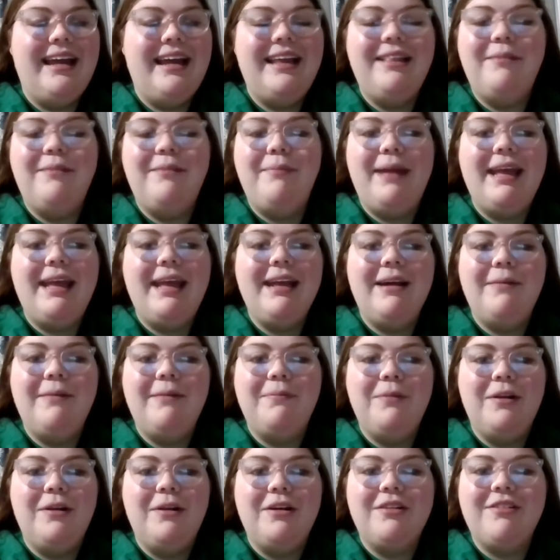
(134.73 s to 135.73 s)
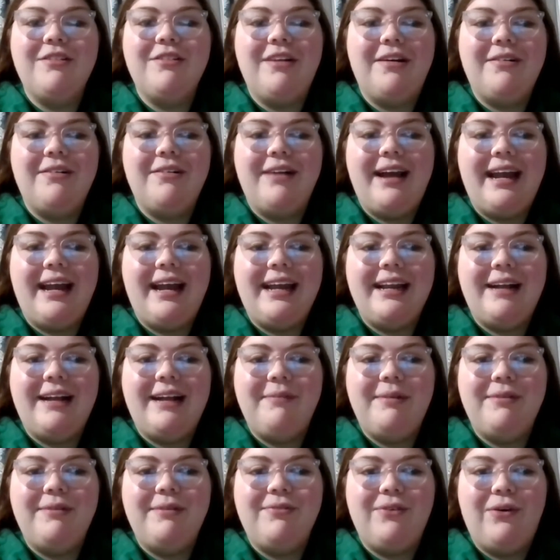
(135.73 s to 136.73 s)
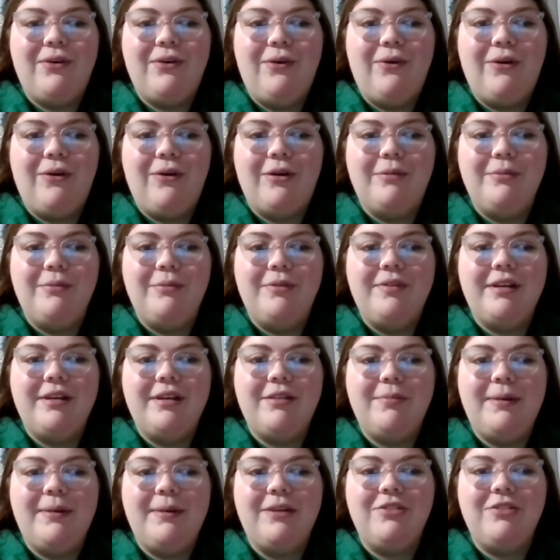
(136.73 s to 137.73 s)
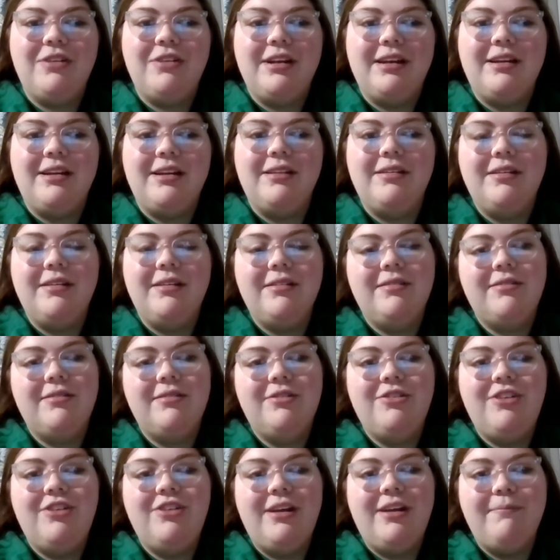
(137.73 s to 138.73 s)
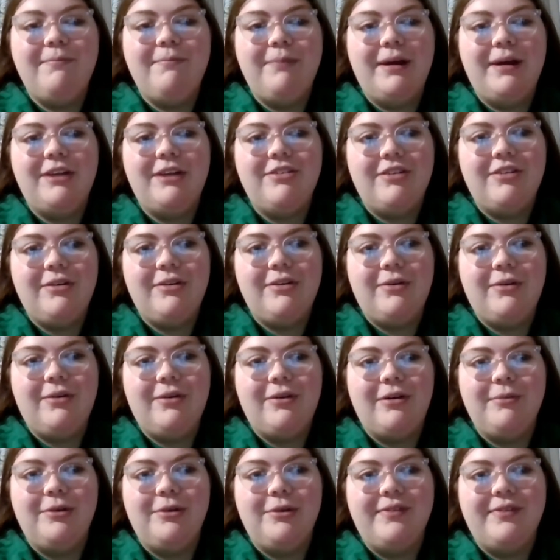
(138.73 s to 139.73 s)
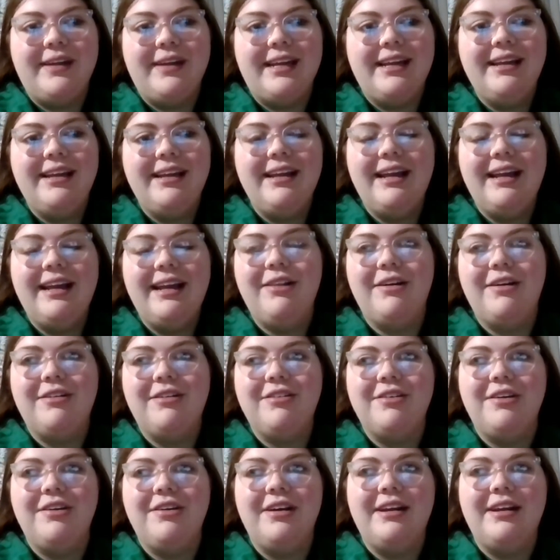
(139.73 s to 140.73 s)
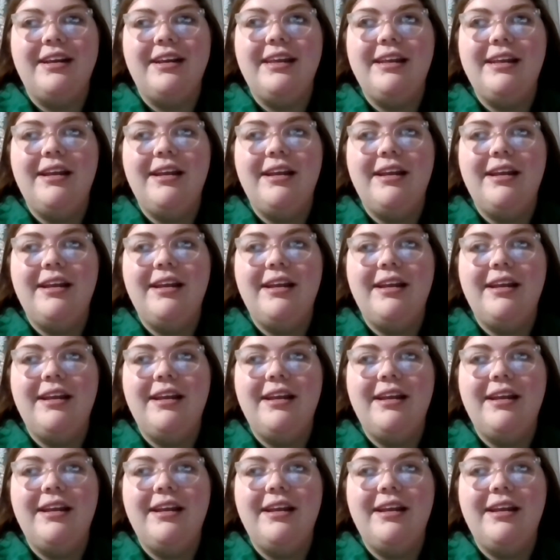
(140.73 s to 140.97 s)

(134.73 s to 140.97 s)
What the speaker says: the makeup looks alright, I mean, for a horror movie, especially a cheap budget horror movie, it looks good.